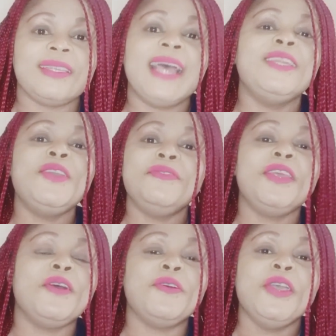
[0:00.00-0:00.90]
And
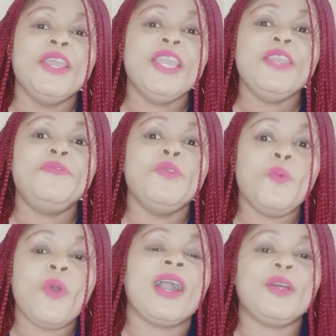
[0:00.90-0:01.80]
if you
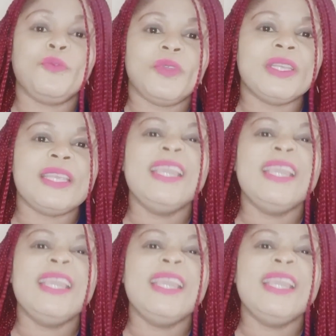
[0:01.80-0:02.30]
walk out first,